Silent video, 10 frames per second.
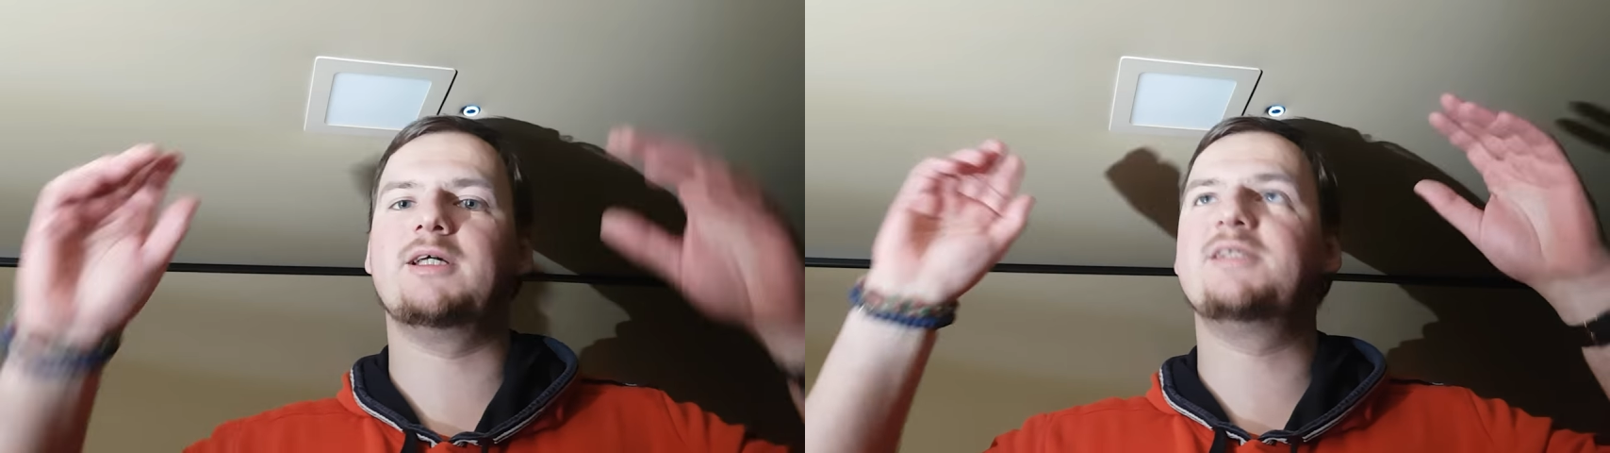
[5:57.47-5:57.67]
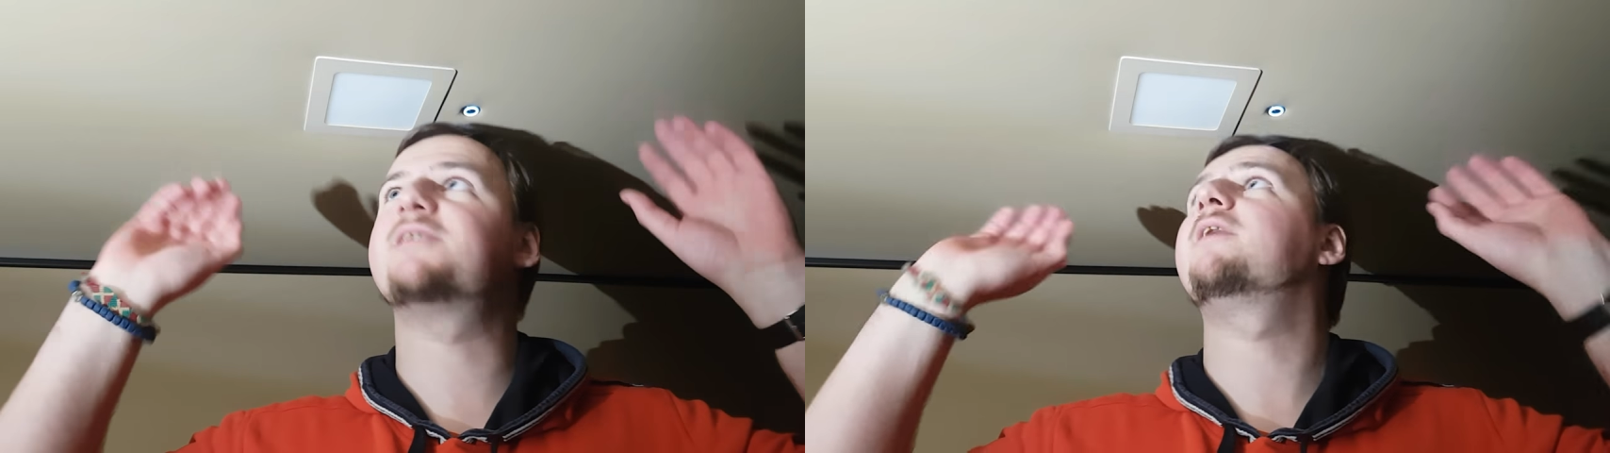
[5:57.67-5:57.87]

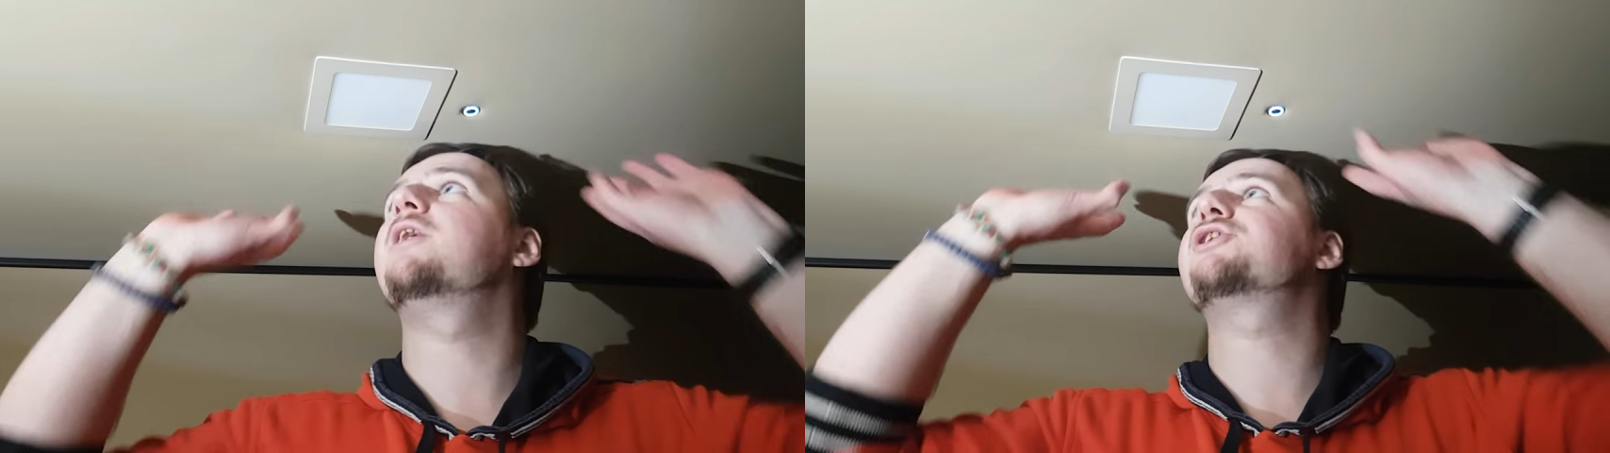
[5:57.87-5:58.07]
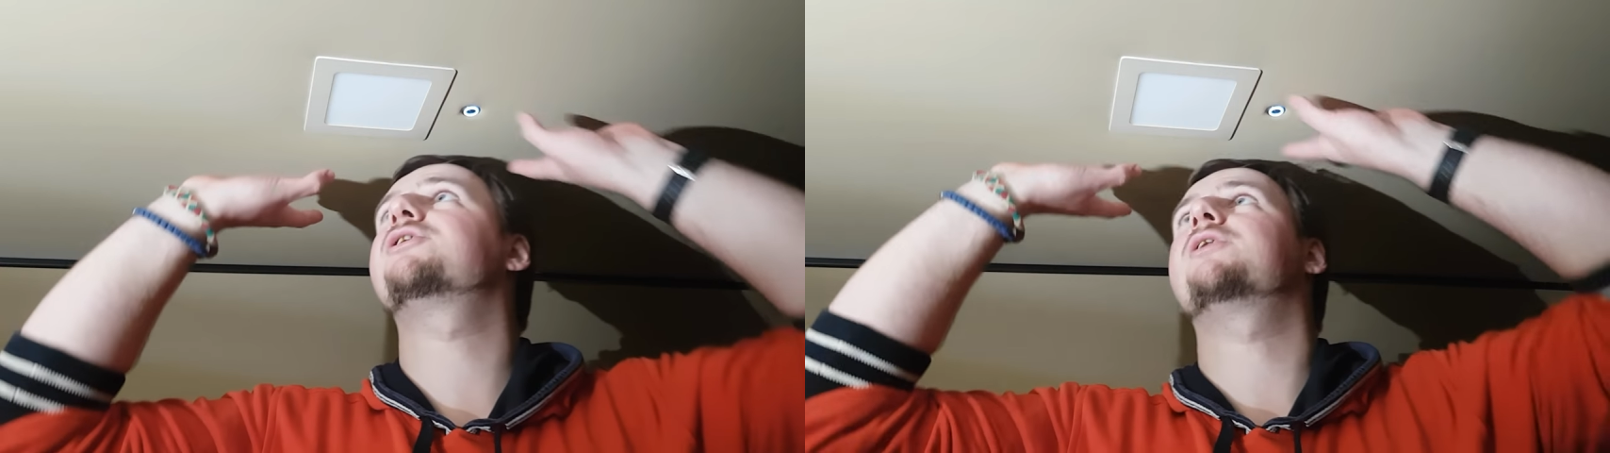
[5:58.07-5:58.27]
the
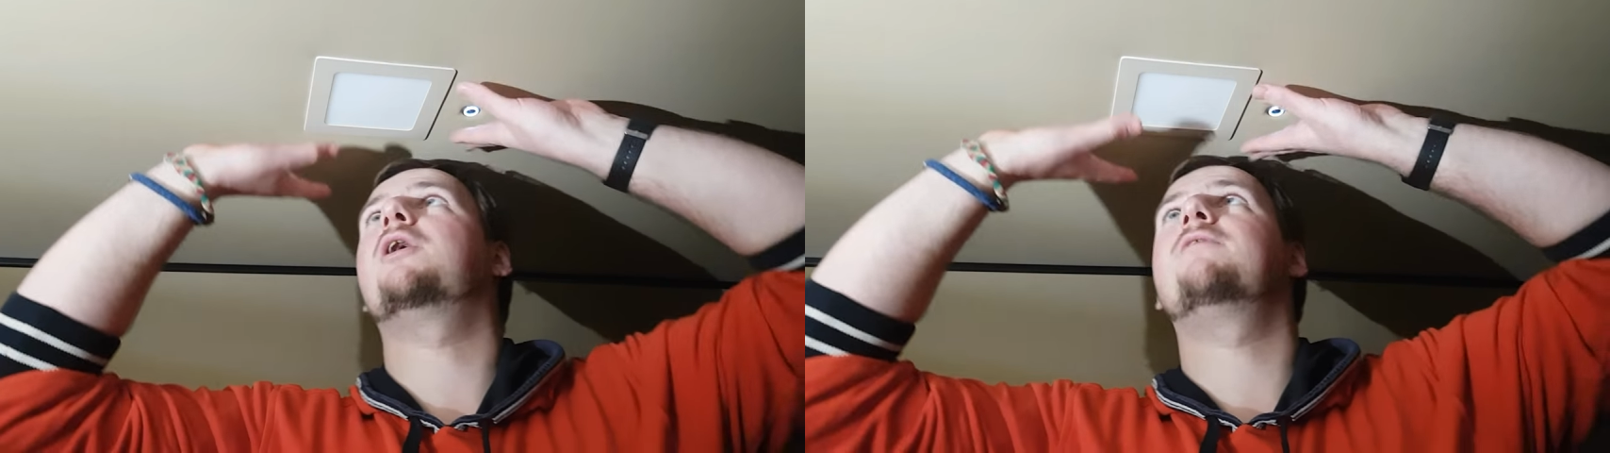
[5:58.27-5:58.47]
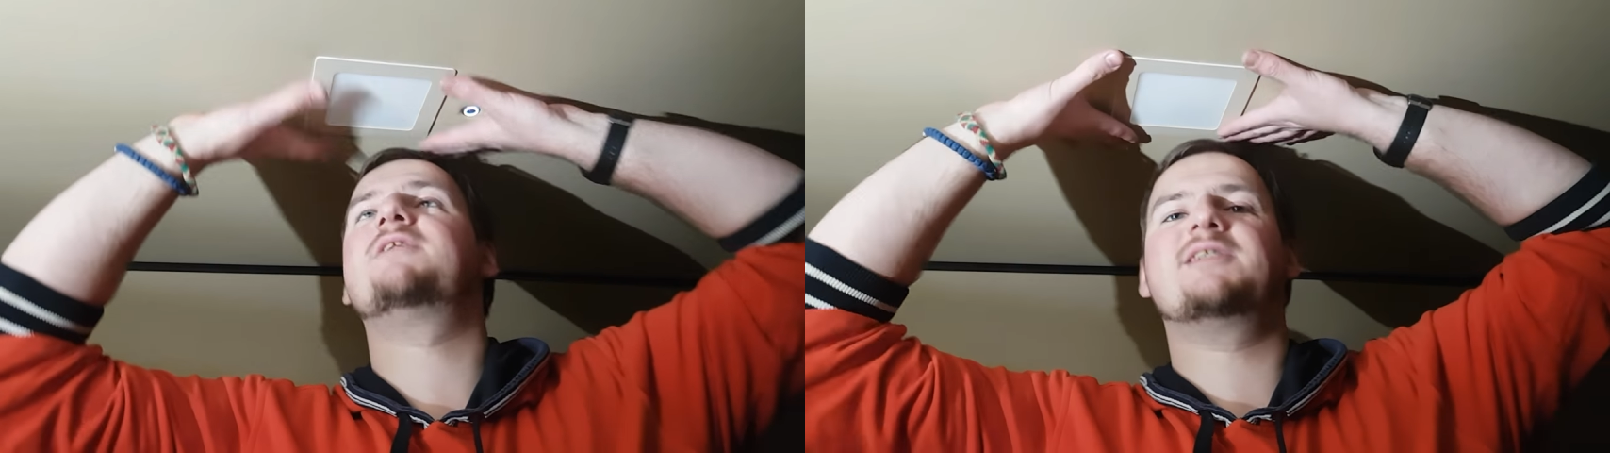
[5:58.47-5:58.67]
installation
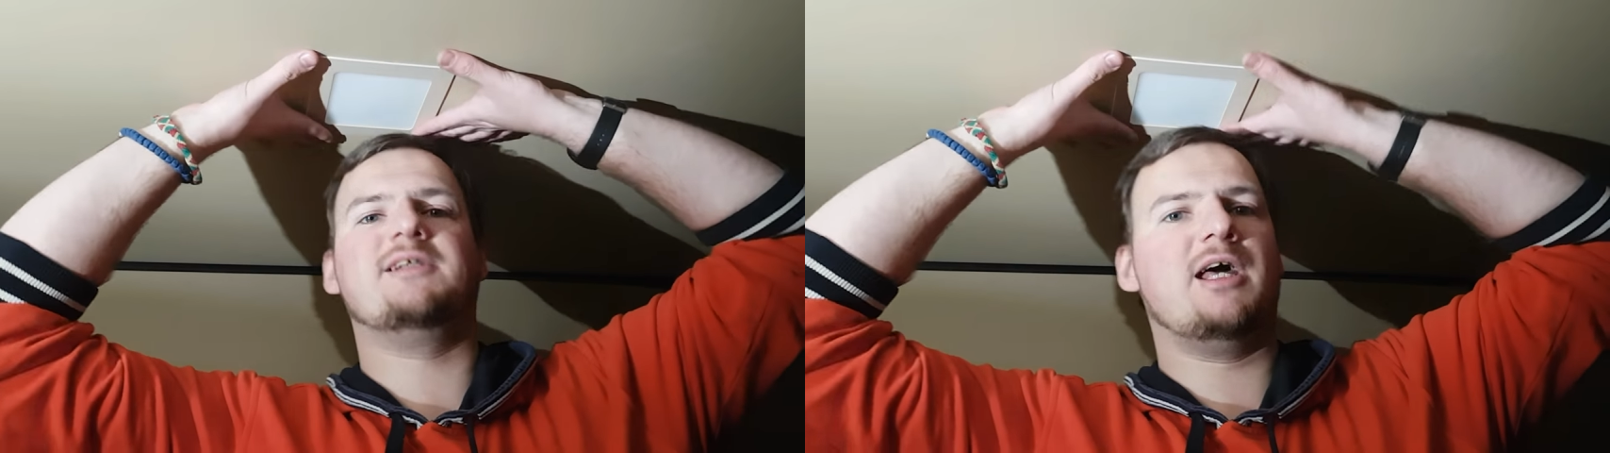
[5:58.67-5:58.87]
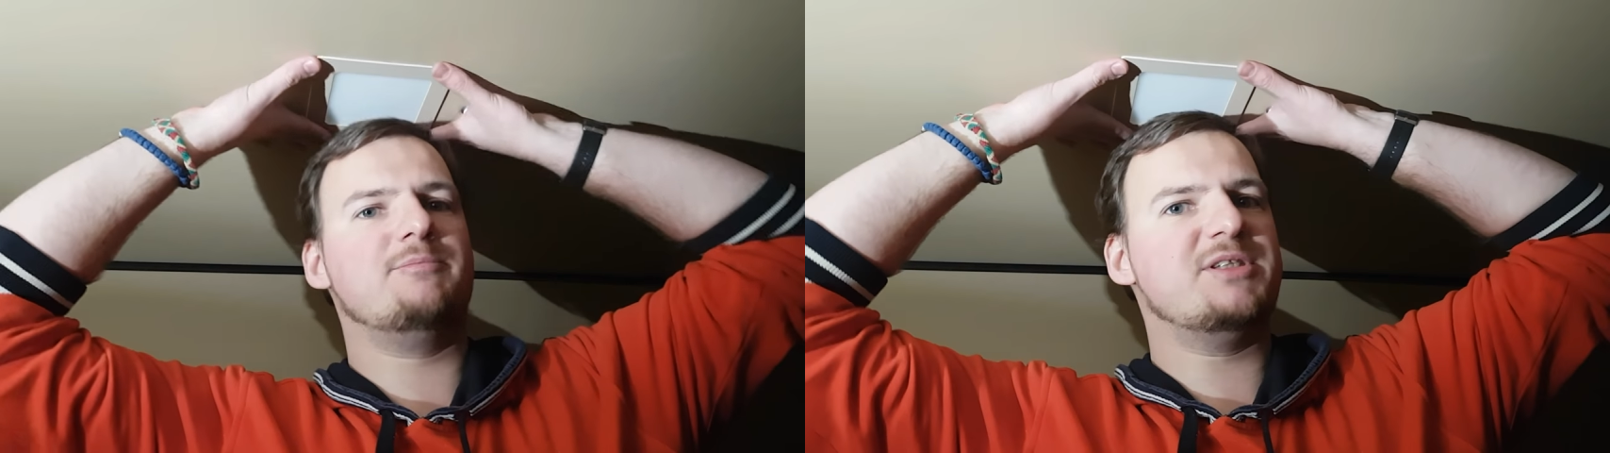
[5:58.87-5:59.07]
of
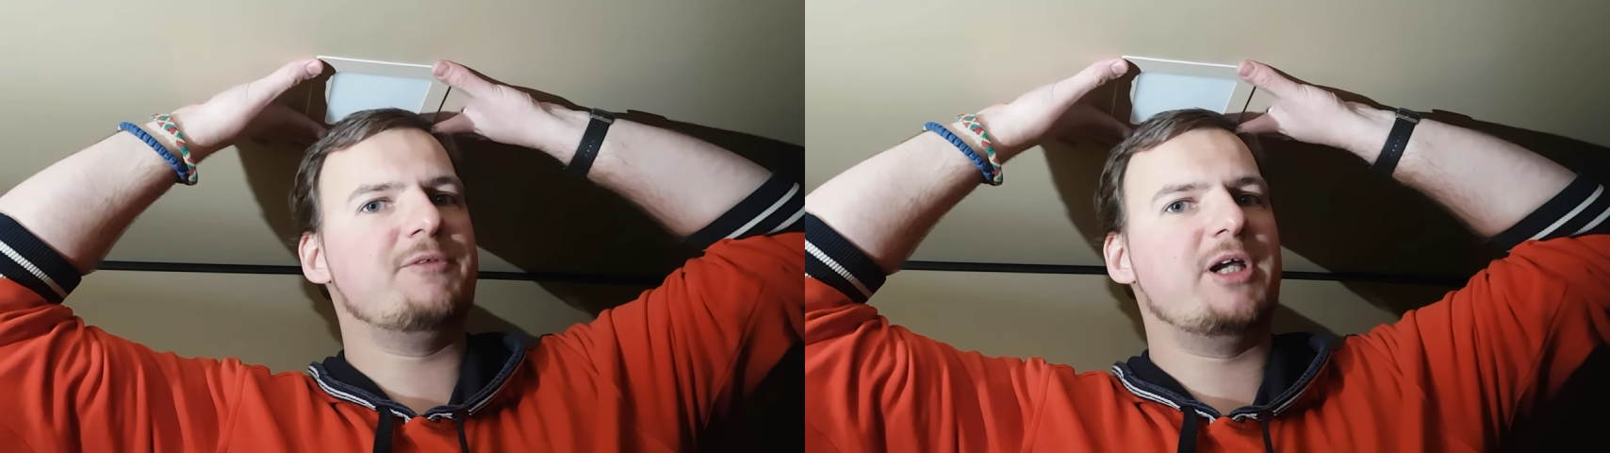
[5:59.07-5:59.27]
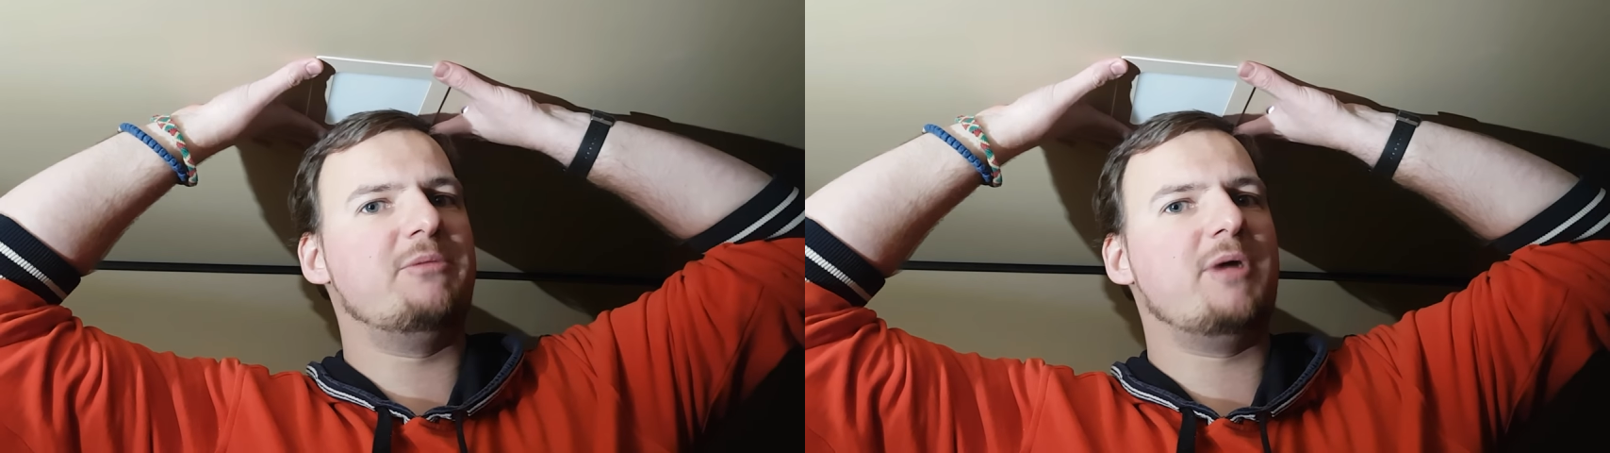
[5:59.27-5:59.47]
these lamps
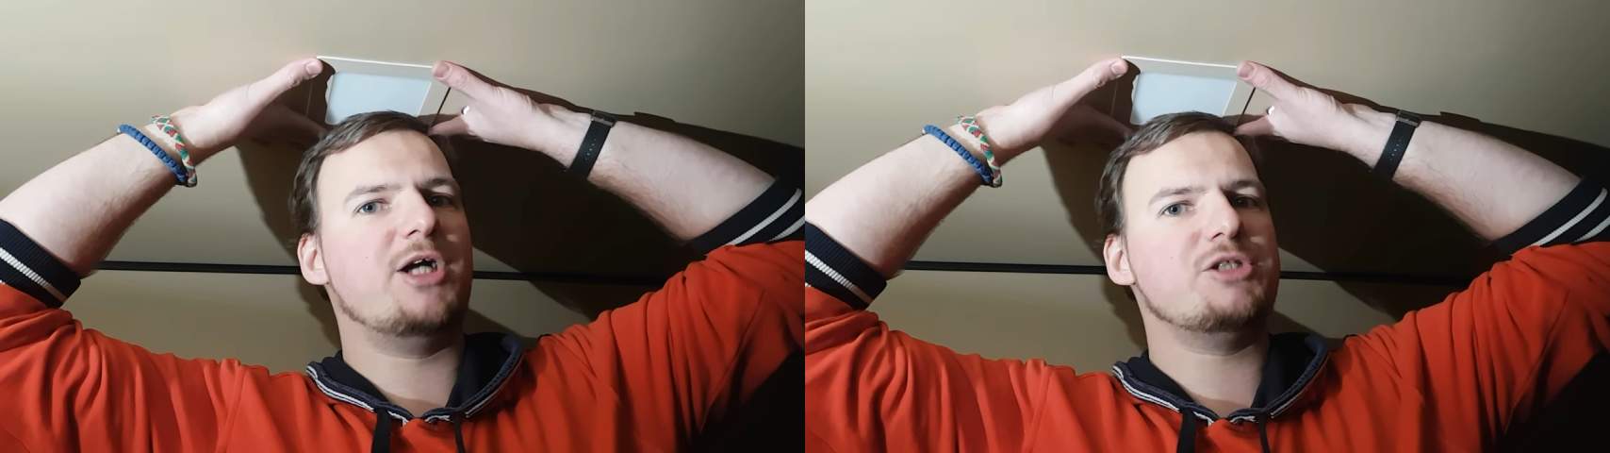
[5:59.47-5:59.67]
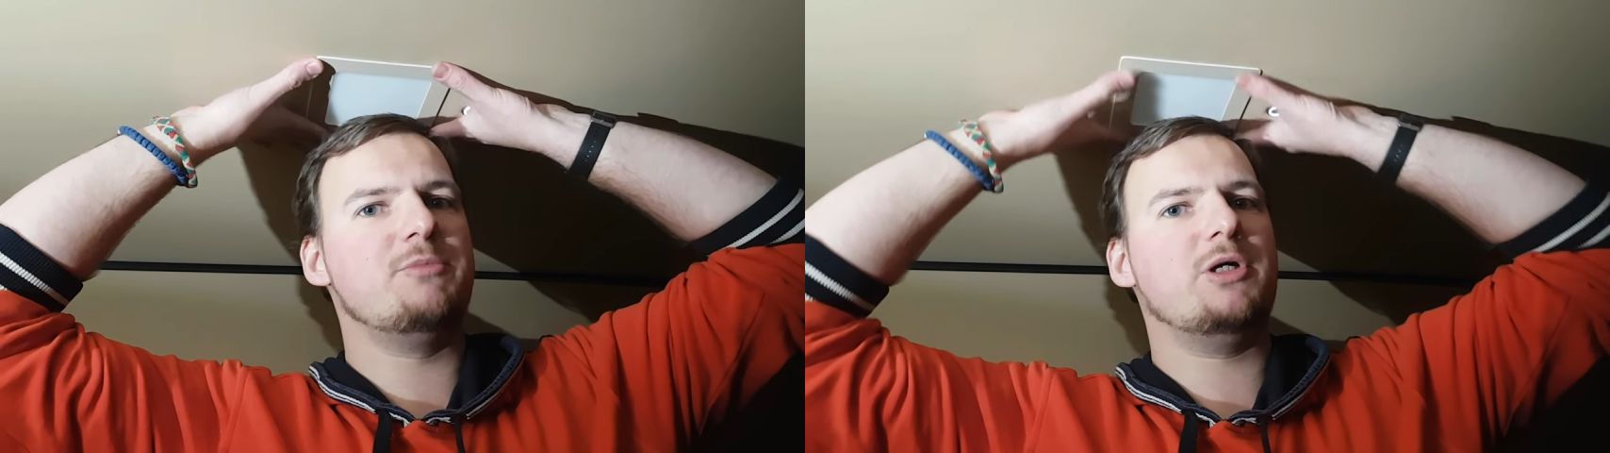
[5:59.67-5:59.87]
very much